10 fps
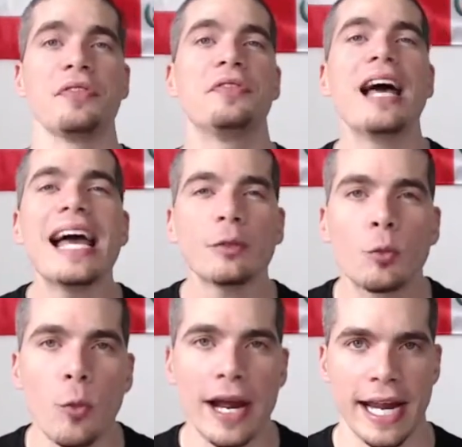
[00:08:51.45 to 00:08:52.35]
That
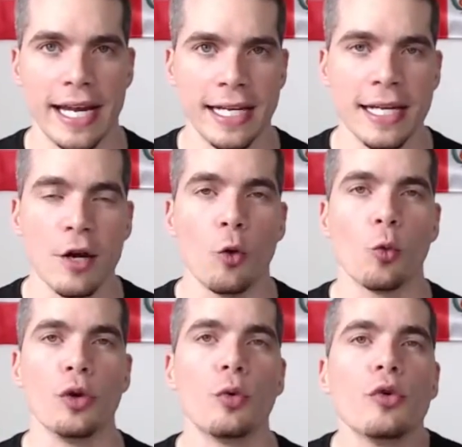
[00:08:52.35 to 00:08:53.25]
way,
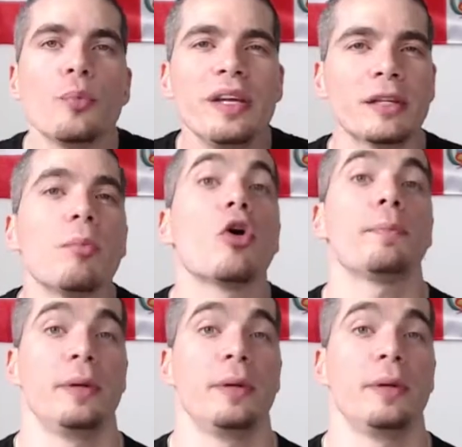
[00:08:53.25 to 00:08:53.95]
we will meet more